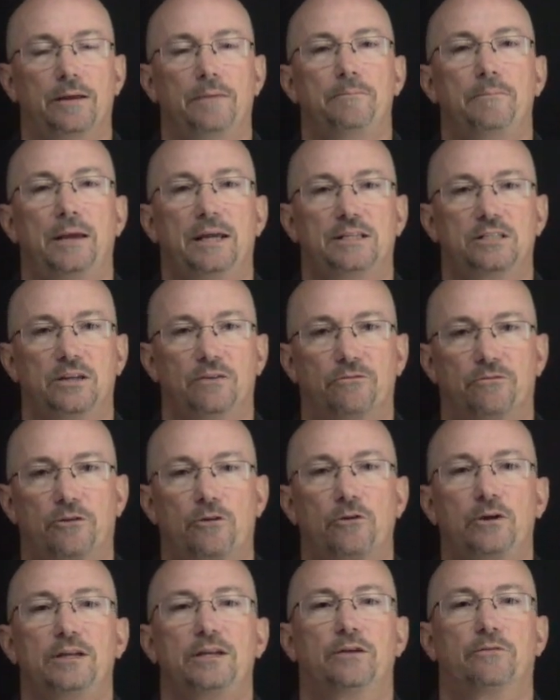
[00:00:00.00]
It makes it
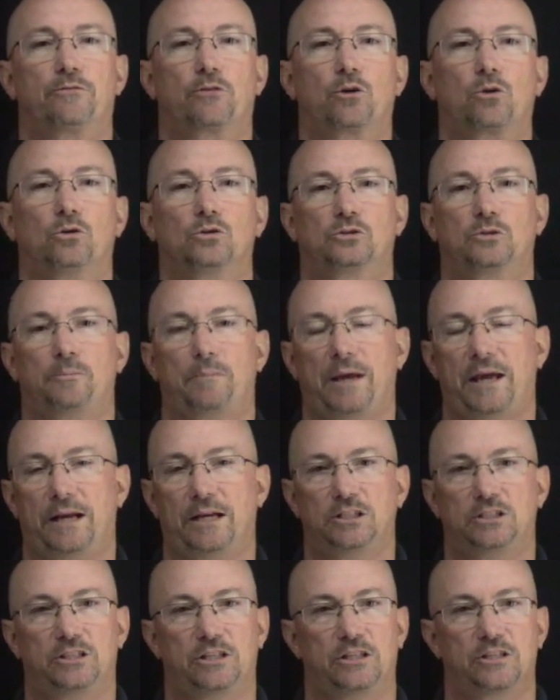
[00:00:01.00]
very difficult to
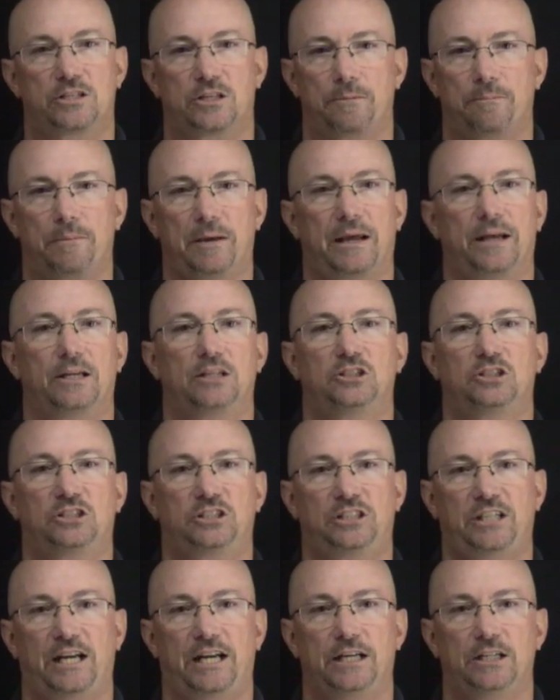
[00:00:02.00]
manage this and manage
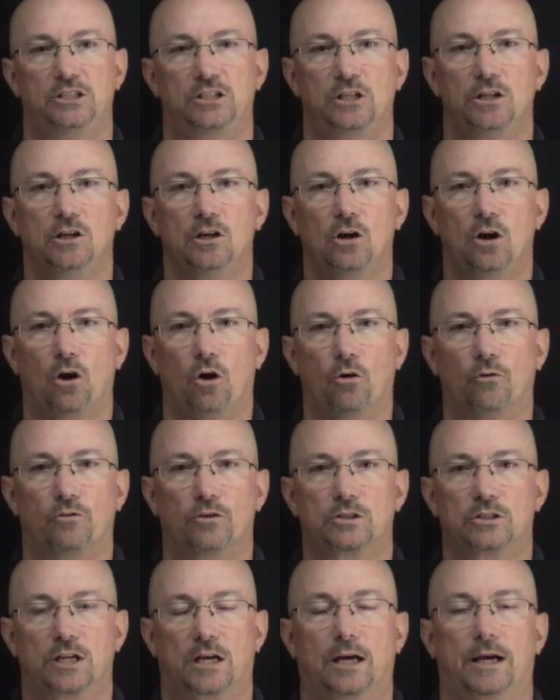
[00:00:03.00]
change
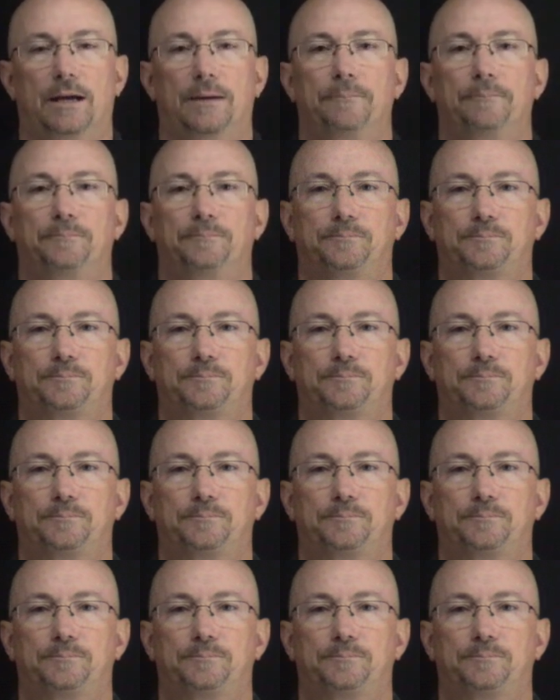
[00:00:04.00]
over time.